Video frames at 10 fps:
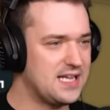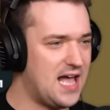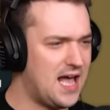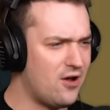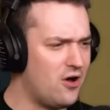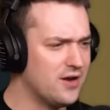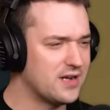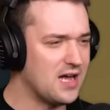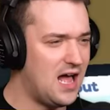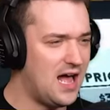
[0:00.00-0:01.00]
that on
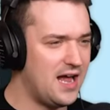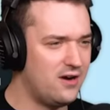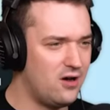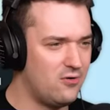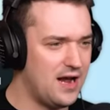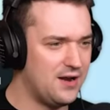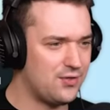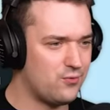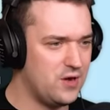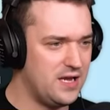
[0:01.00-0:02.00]
card. All right,
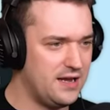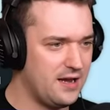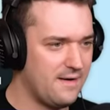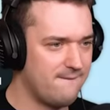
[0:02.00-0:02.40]
$3.50.